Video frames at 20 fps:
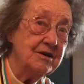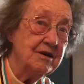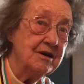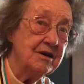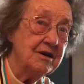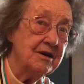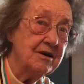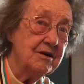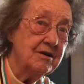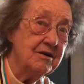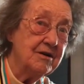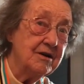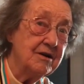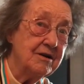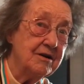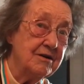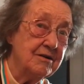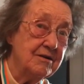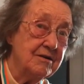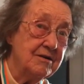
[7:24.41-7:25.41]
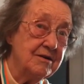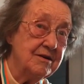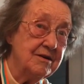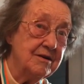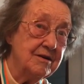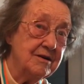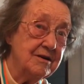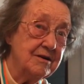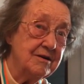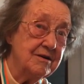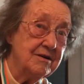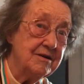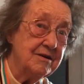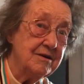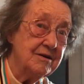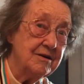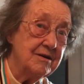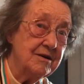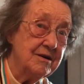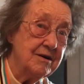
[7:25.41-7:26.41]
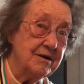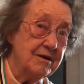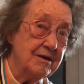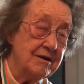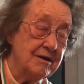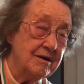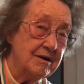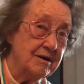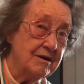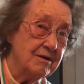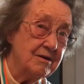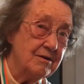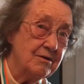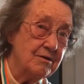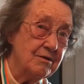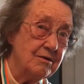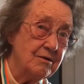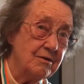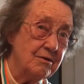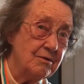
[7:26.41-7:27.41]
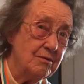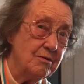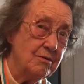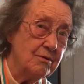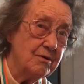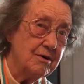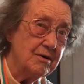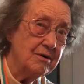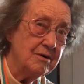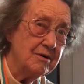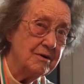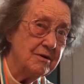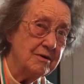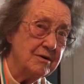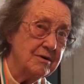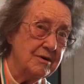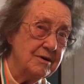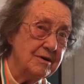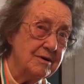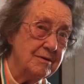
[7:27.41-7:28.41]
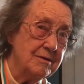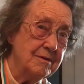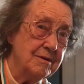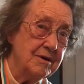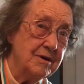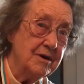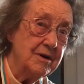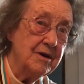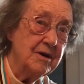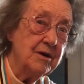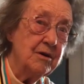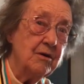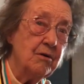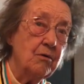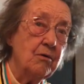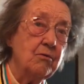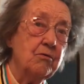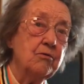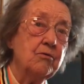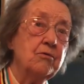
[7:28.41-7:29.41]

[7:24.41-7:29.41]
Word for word: What kind of patients were they? American patients, Korean